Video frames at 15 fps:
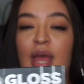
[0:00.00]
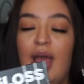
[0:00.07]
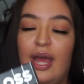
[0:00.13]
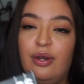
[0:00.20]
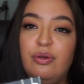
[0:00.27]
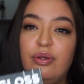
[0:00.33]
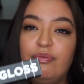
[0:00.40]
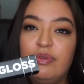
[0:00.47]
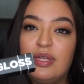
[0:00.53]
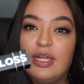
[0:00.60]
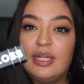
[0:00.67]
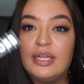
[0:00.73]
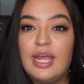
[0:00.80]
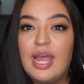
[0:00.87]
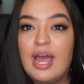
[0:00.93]
I don't even
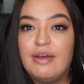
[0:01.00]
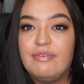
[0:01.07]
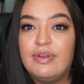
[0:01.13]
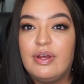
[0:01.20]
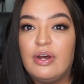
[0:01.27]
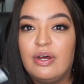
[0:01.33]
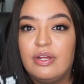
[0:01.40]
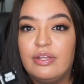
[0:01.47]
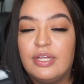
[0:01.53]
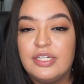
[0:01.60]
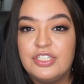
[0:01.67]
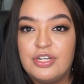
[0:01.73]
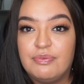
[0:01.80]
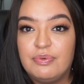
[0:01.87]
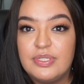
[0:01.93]
think they have it on the
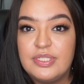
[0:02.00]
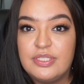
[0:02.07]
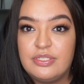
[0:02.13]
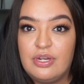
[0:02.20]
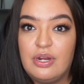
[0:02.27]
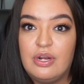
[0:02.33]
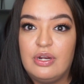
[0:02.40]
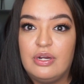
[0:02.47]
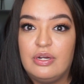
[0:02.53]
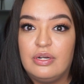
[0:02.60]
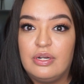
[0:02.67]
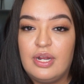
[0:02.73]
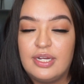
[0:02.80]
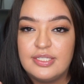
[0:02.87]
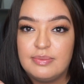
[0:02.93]
Jeffree
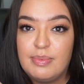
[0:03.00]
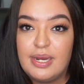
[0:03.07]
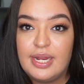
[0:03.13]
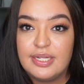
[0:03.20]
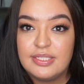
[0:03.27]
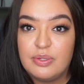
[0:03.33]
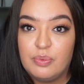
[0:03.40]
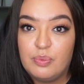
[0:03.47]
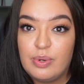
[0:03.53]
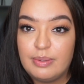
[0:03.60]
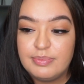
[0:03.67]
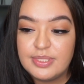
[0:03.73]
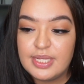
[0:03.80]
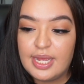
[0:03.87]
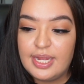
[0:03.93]
Star Cosmetics
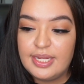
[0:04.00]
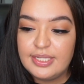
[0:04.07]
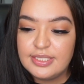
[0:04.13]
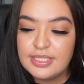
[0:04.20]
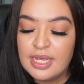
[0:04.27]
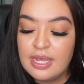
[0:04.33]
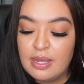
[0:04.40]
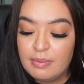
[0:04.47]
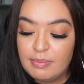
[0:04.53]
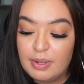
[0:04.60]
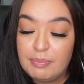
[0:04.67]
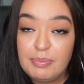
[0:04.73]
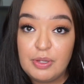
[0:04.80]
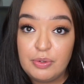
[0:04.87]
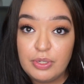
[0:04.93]
website,
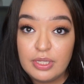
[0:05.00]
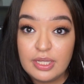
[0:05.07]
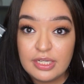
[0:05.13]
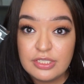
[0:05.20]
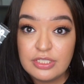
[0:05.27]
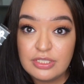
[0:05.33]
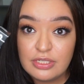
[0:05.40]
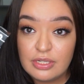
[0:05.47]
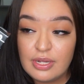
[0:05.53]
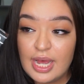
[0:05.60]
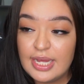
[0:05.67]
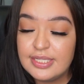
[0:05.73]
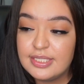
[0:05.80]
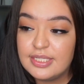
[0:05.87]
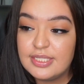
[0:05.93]
but Beautylish still
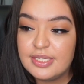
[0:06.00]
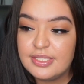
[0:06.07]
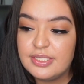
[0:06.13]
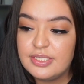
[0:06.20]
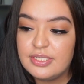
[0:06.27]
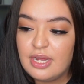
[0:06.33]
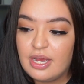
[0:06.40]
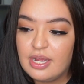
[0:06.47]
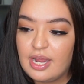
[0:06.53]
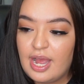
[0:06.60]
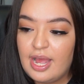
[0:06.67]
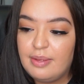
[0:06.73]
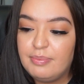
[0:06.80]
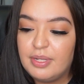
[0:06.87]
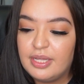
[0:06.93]
has this in stock,
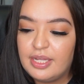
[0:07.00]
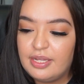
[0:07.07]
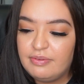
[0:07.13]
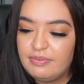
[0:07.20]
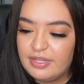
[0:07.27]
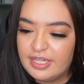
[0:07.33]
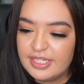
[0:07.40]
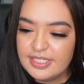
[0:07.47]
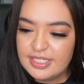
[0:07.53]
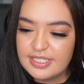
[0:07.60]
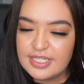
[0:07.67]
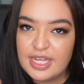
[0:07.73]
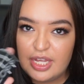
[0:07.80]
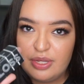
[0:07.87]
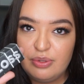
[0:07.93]
I believe. And this is
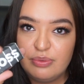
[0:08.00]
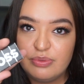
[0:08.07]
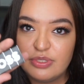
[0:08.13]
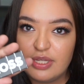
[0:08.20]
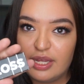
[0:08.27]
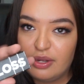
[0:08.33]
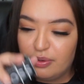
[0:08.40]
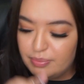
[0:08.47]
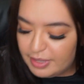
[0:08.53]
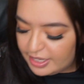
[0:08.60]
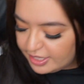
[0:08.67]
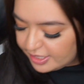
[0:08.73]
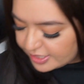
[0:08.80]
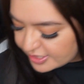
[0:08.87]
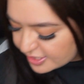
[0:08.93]
huge. Like, oh my
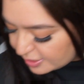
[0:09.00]
goodness.